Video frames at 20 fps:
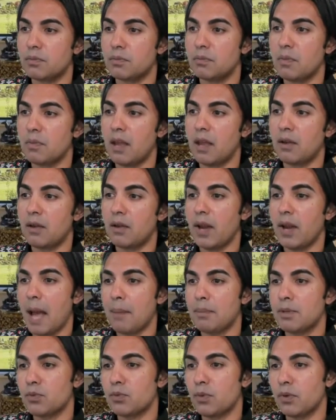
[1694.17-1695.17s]
And what
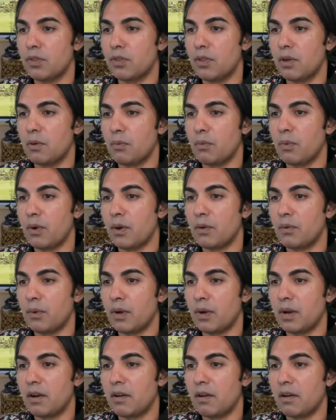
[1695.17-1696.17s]
happens with
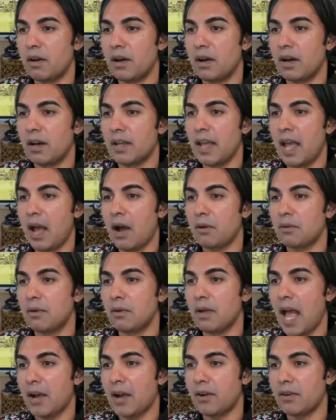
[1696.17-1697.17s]
when an account
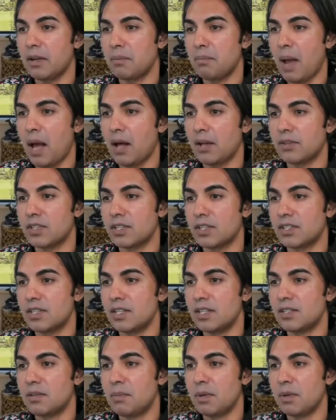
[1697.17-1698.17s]
aggregate balance
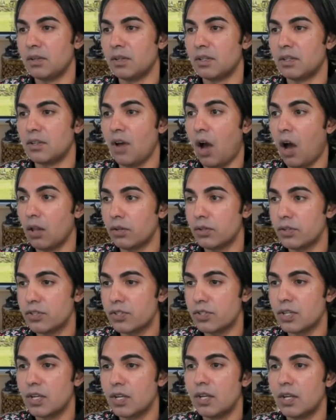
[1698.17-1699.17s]
exceeds $1 million?
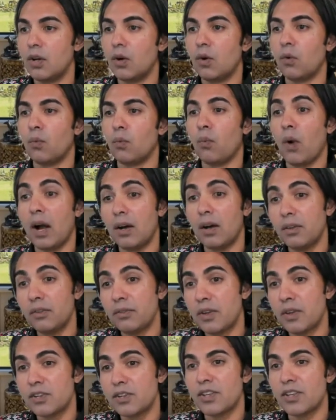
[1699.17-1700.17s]
Well,
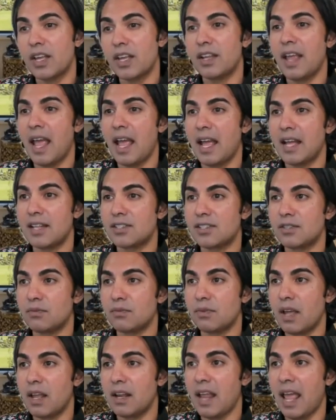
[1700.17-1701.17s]
there's
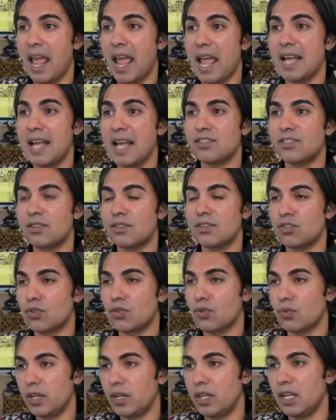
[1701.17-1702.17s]
enhanced
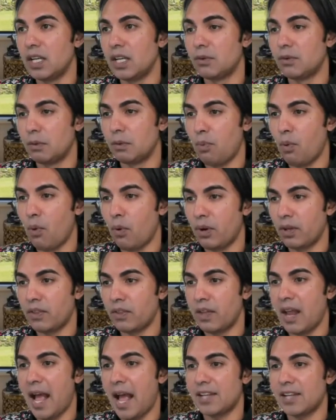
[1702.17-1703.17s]
screening and reporting
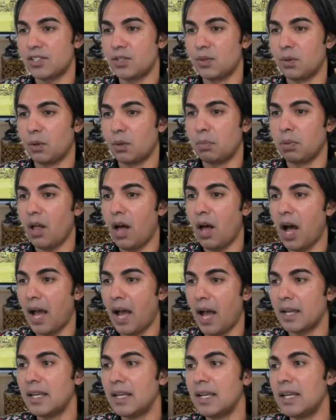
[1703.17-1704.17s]
that has to
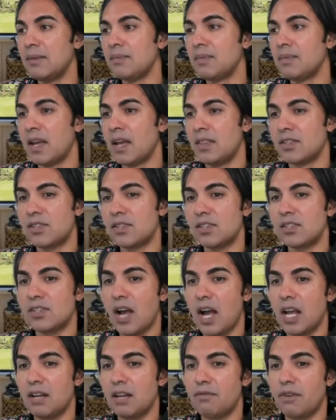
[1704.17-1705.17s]
apply. And this is
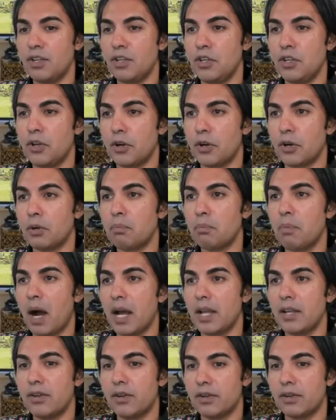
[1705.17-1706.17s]
kind of a
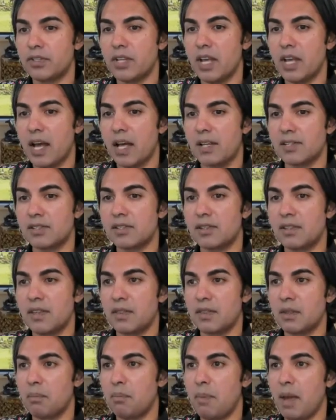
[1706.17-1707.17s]
year-by-year test
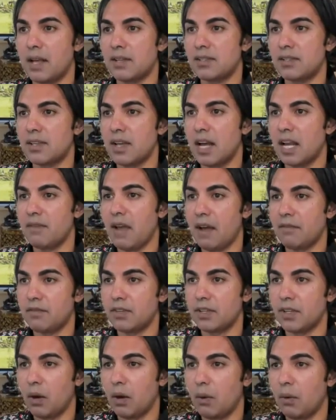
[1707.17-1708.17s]
that the banks kind of have
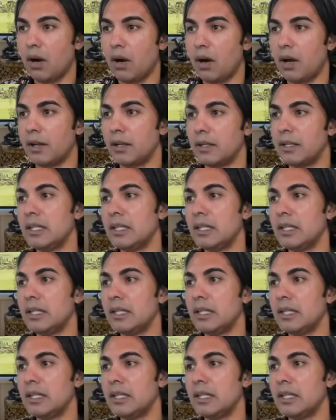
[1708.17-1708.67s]
to go on.